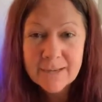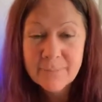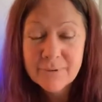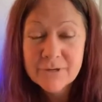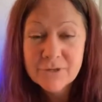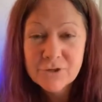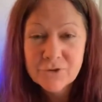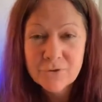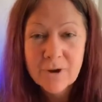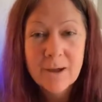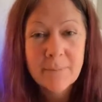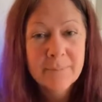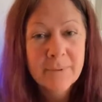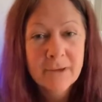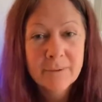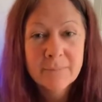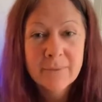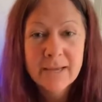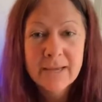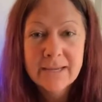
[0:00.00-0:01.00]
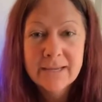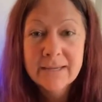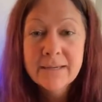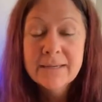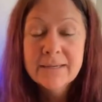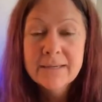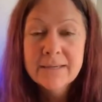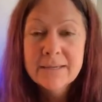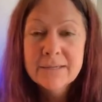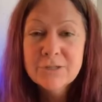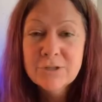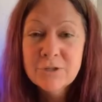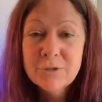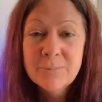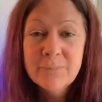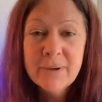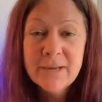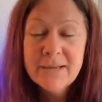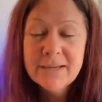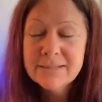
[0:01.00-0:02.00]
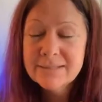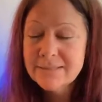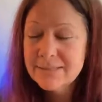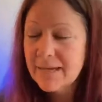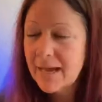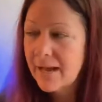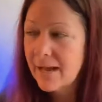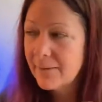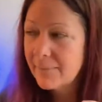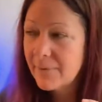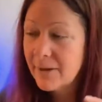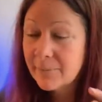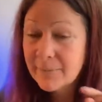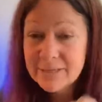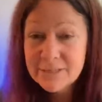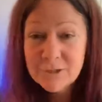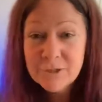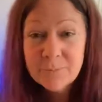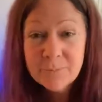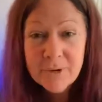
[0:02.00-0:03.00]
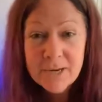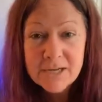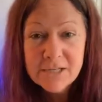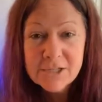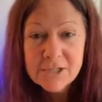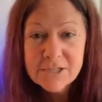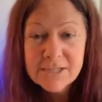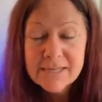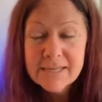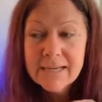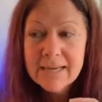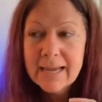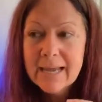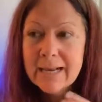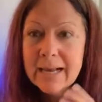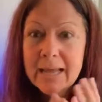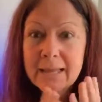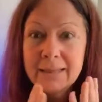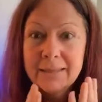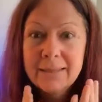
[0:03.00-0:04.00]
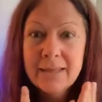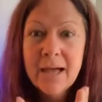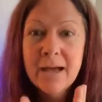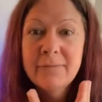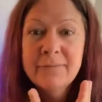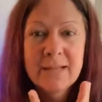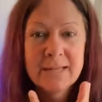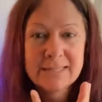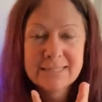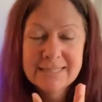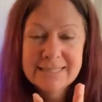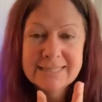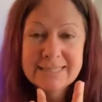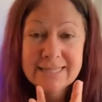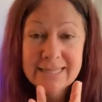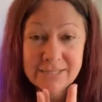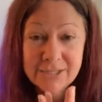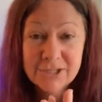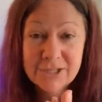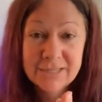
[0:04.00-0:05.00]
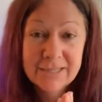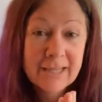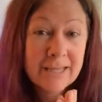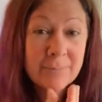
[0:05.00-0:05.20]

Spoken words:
I put a drop on my toothbrush, and I love that sensation.